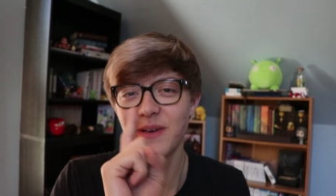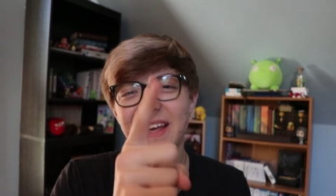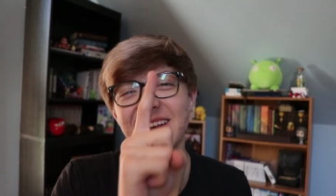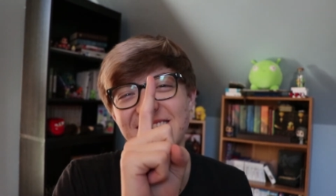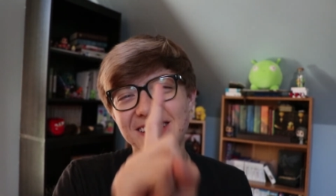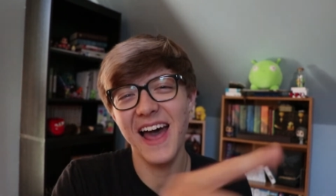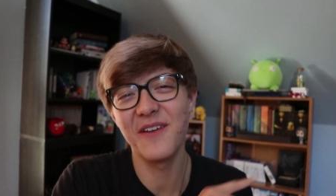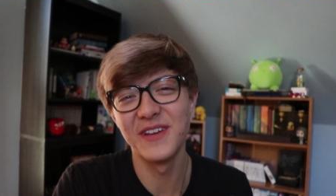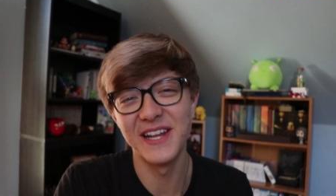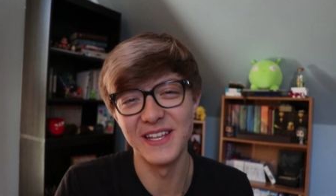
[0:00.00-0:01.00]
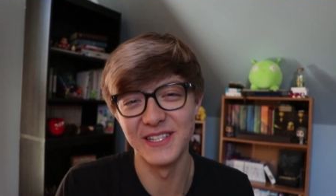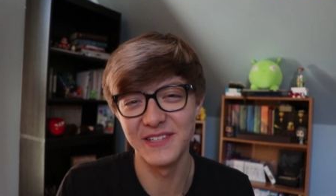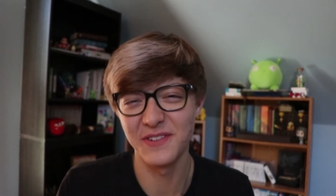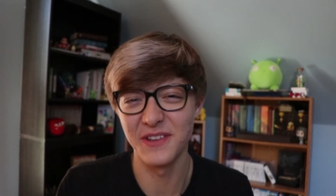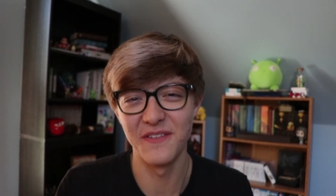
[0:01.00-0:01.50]
biggest
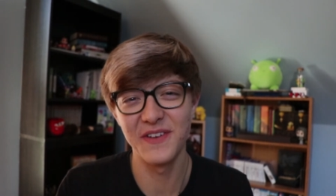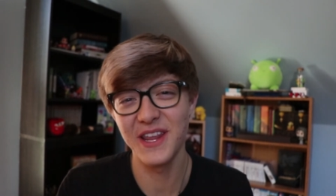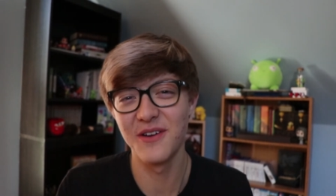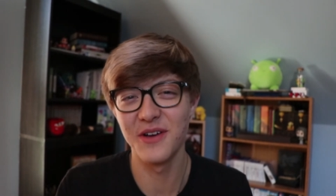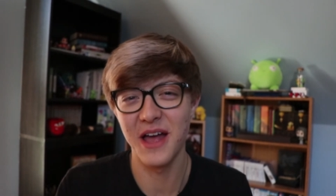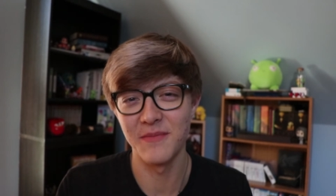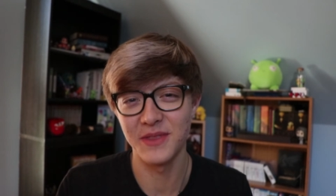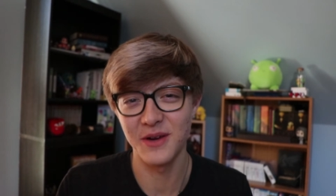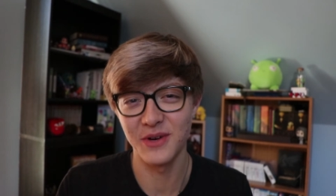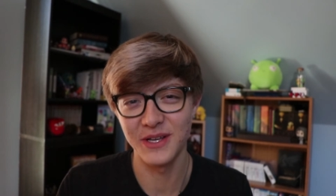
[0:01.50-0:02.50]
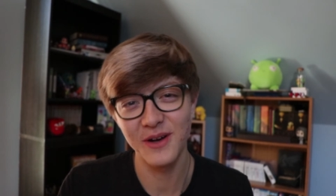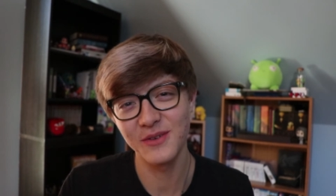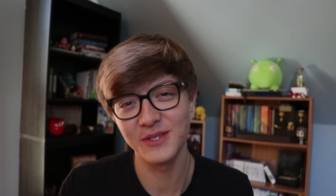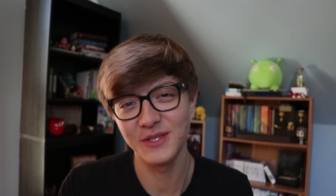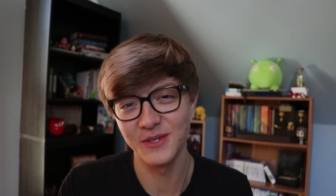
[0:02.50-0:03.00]
evidence for the video game theory
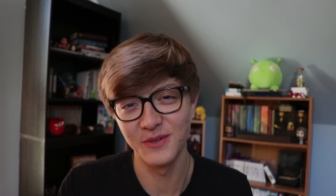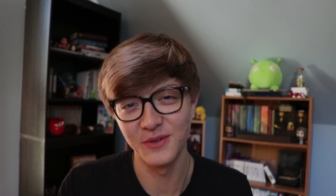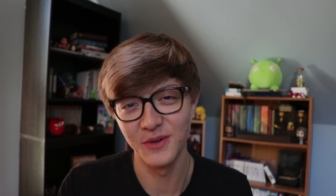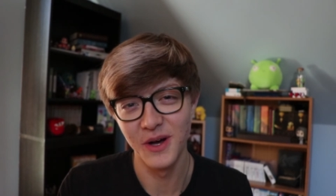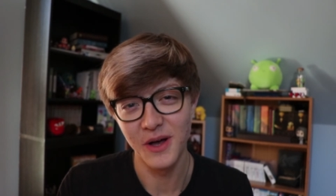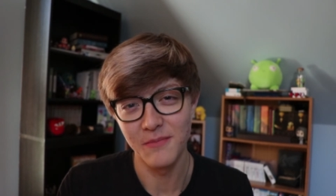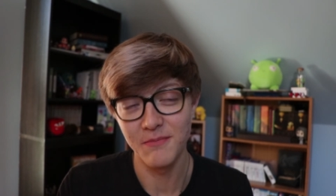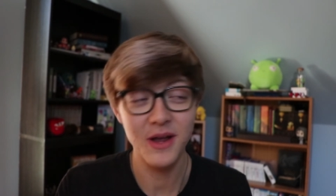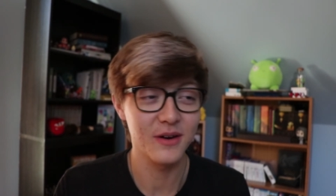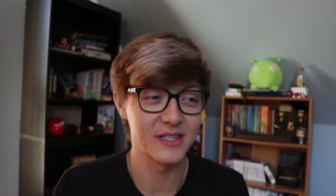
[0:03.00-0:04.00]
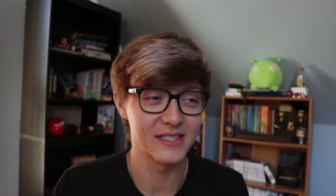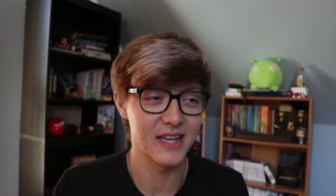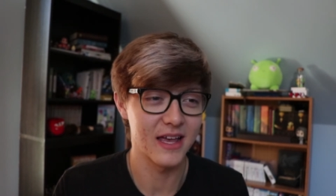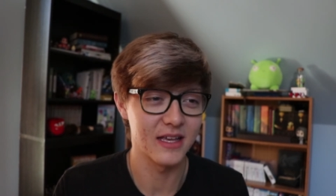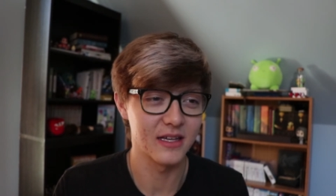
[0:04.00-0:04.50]
goes to Mira
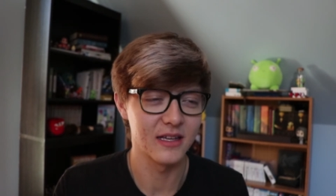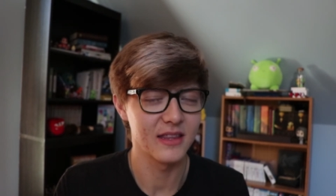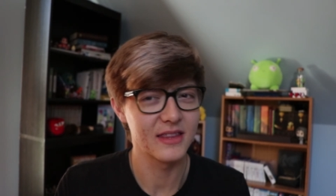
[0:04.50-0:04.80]
saying,